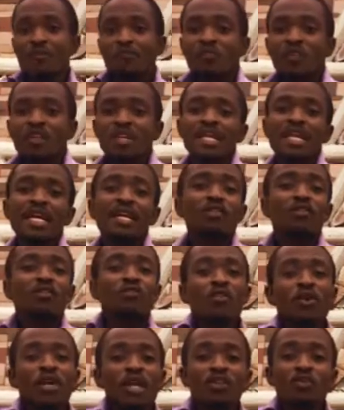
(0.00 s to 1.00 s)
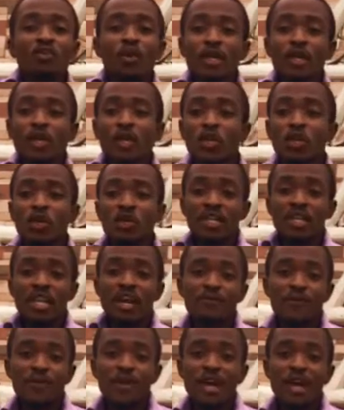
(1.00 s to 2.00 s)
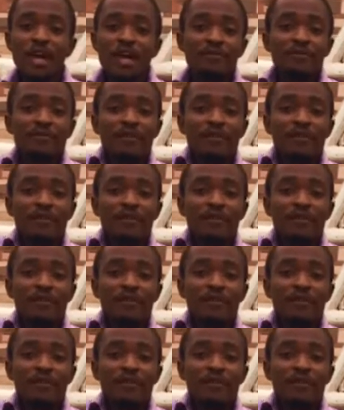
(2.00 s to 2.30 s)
The need to look into education in Africa and